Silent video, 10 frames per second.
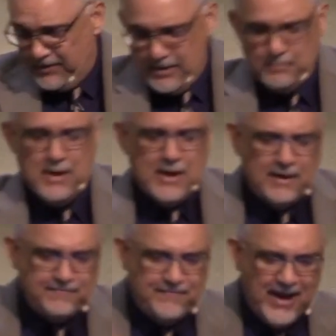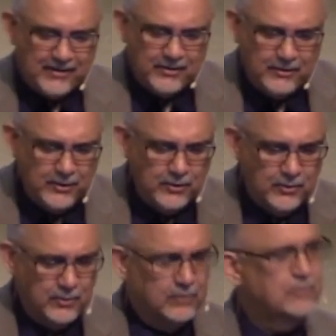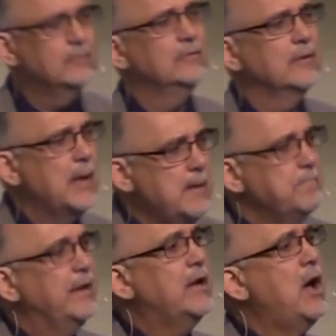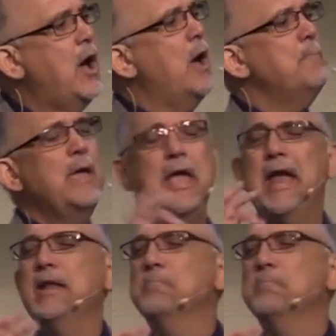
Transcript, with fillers: to them affect you. Become an